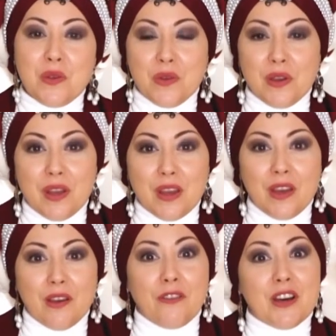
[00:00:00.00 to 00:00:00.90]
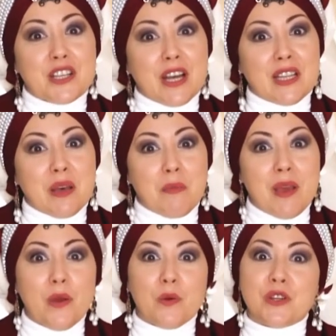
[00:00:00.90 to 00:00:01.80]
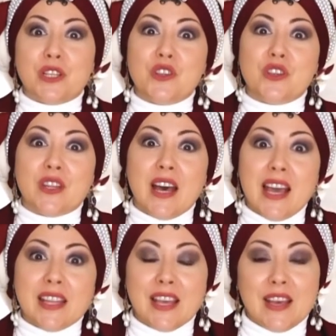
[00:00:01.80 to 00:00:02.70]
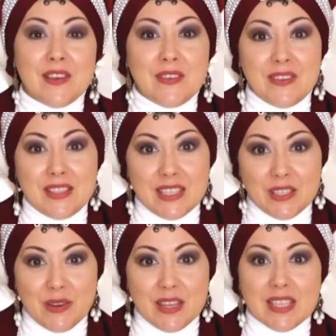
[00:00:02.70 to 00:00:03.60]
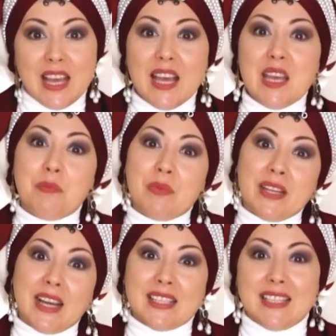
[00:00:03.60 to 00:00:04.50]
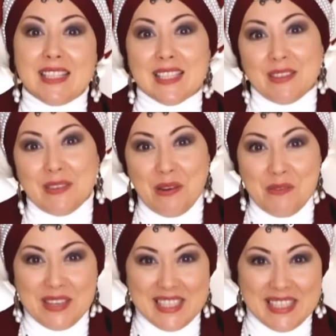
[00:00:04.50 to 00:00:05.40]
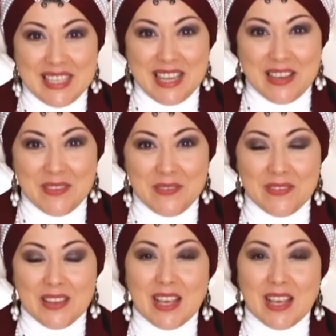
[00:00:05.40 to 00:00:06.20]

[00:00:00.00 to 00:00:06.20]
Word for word: will help your anome to start seeing you and coming into your dreams.